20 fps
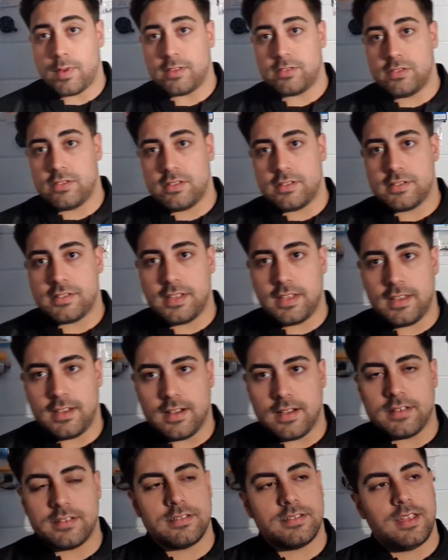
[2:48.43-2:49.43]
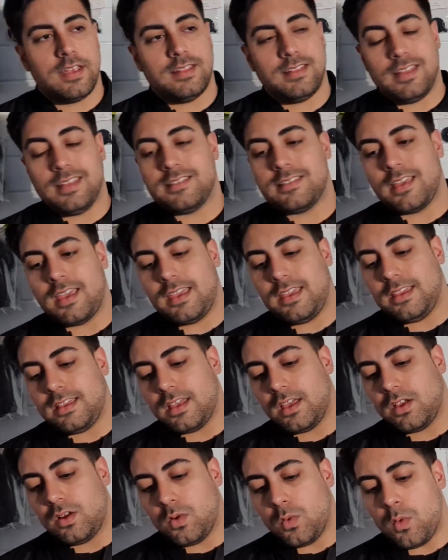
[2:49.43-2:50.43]
as you just see, guys, it did
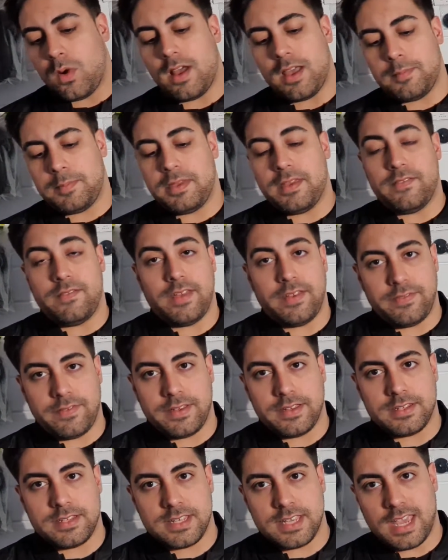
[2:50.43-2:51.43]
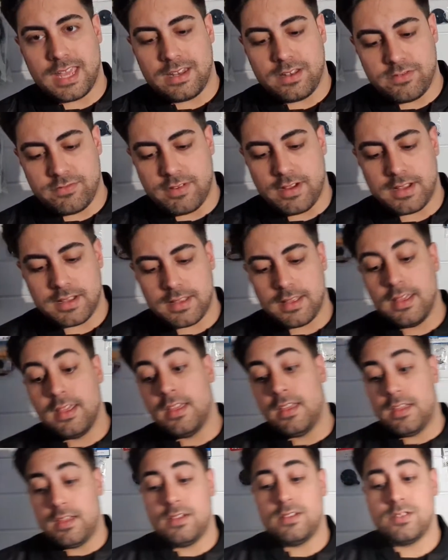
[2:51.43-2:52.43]
take quite a bit of effort to get the truck
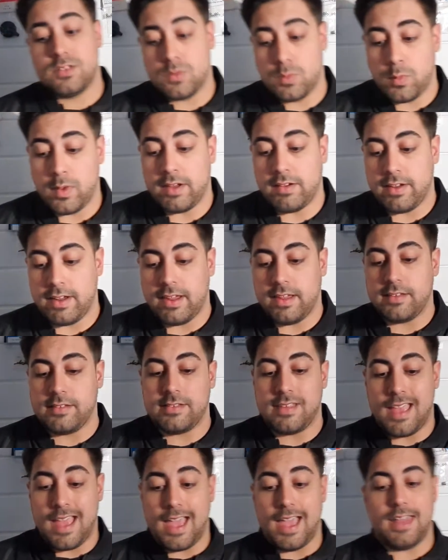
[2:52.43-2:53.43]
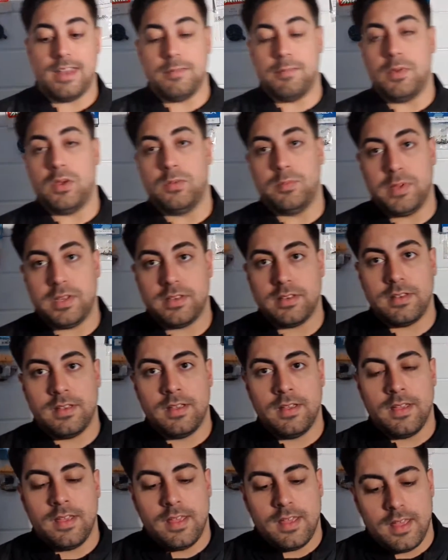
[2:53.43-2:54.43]
to where it is at the moment.
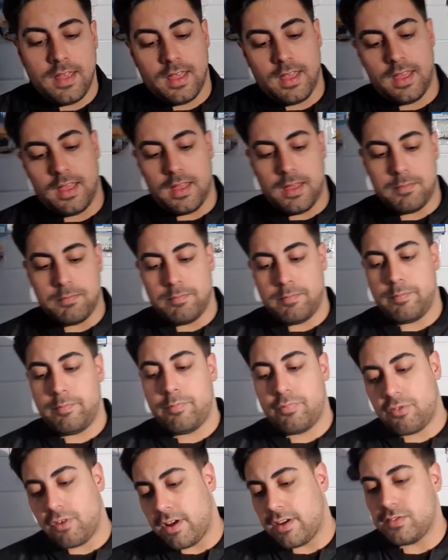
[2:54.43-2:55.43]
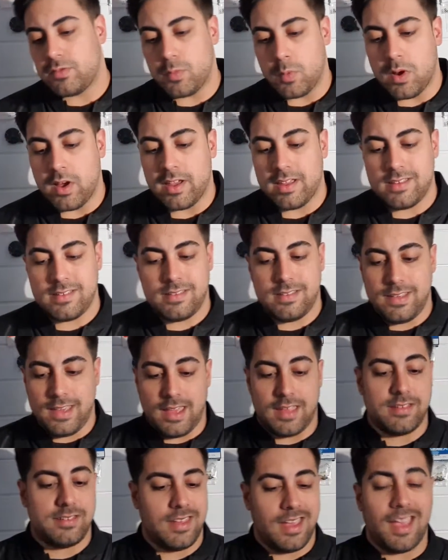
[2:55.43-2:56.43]
Price wise,
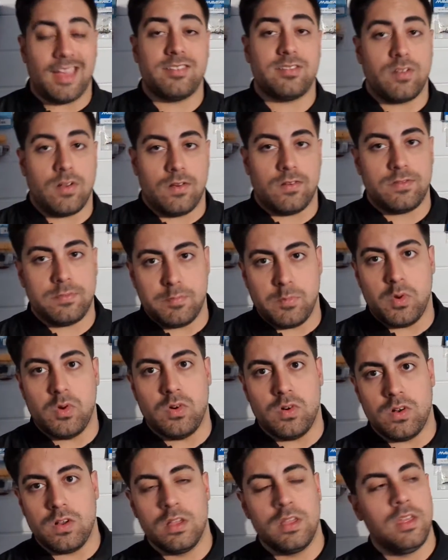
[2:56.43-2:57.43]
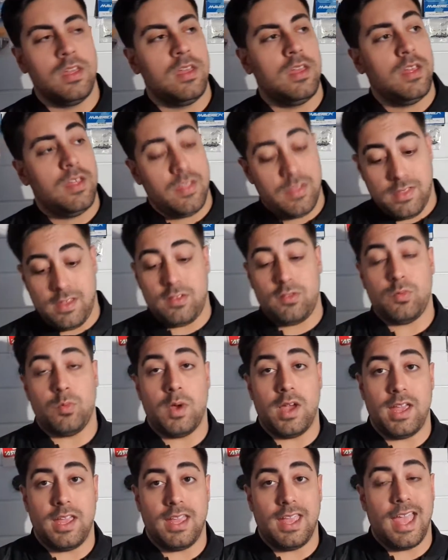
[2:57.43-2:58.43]
yes, it has cost more this
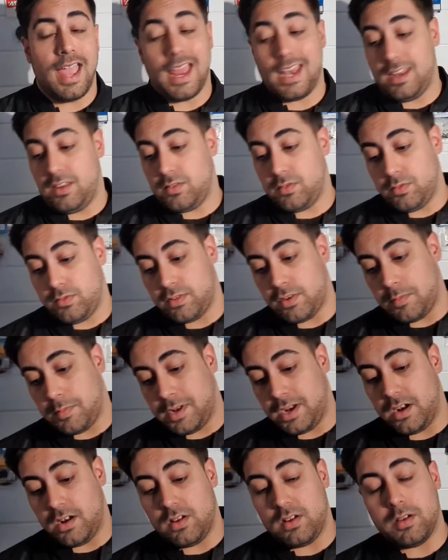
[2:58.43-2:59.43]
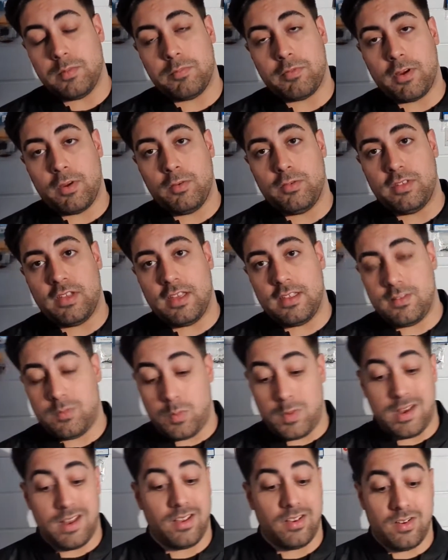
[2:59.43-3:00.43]
way, and it's also been a longer process
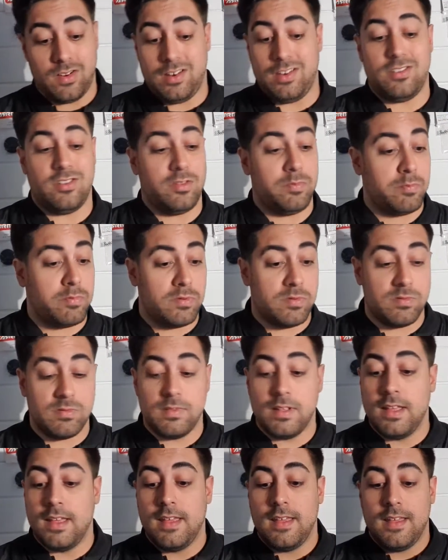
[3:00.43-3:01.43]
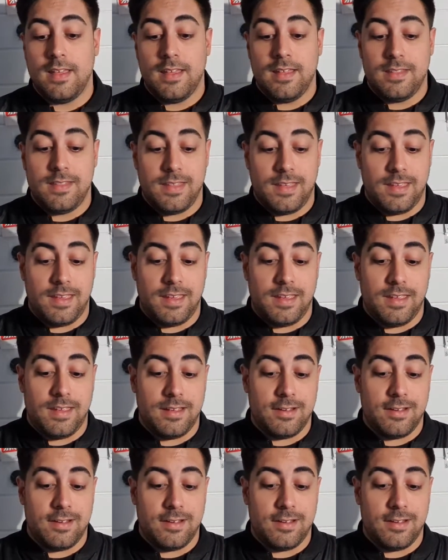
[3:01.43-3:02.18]
when I could have just brought the